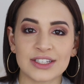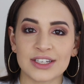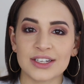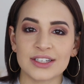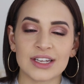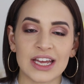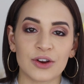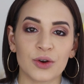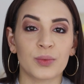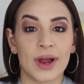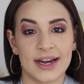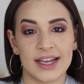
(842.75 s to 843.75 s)
This is like
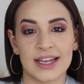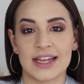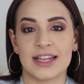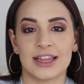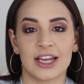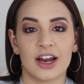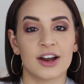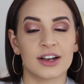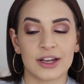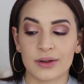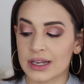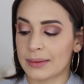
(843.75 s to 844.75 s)
already in their
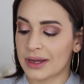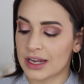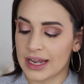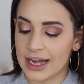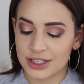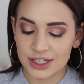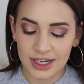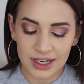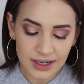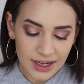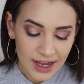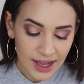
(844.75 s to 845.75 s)
liquid lip
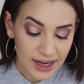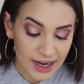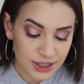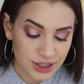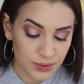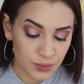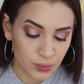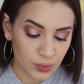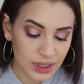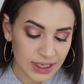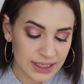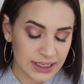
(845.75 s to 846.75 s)
collection. I actually
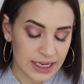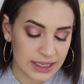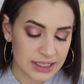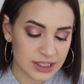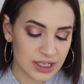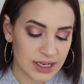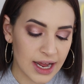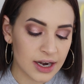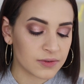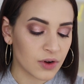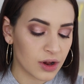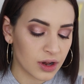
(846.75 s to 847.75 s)
really like this shade. Out
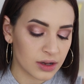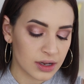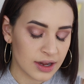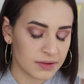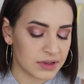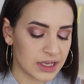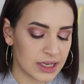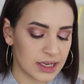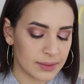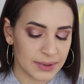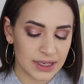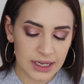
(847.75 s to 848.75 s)
of all of
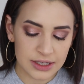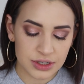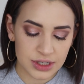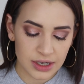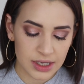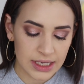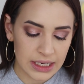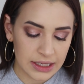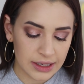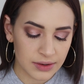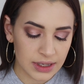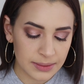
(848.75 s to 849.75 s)
the, the legendary
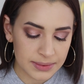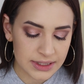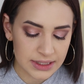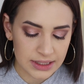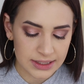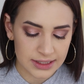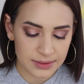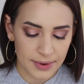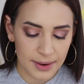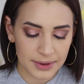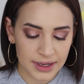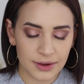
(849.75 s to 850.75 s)
liquid lips, this is
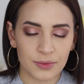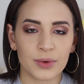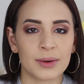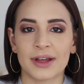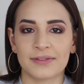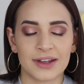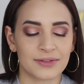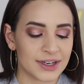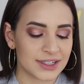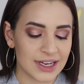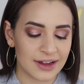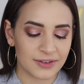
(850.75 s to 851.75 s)
probably one of my
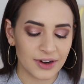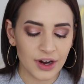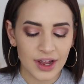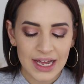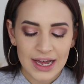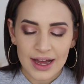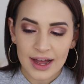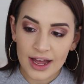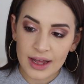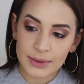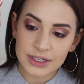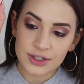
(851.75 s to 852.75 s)
favorites ever.
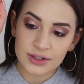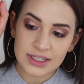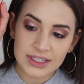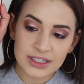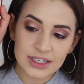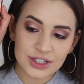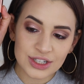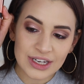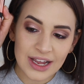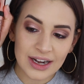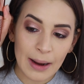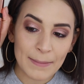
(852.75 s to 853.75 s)
Um, so this is the
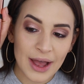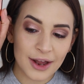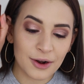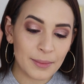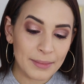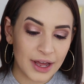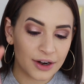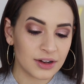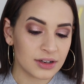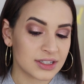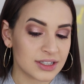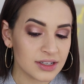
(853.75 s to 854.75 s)
shade Petal
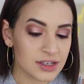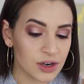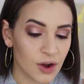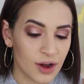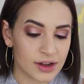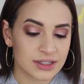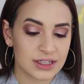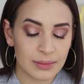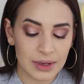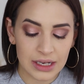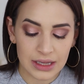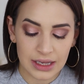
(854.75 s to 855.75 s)
Metal. This is an
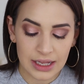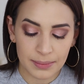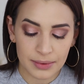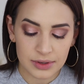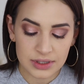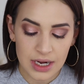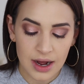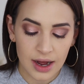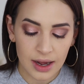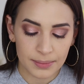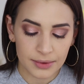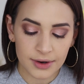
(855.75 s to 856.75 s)
awesome lip
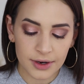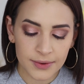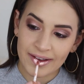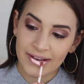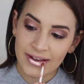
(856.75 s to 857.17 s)
topper.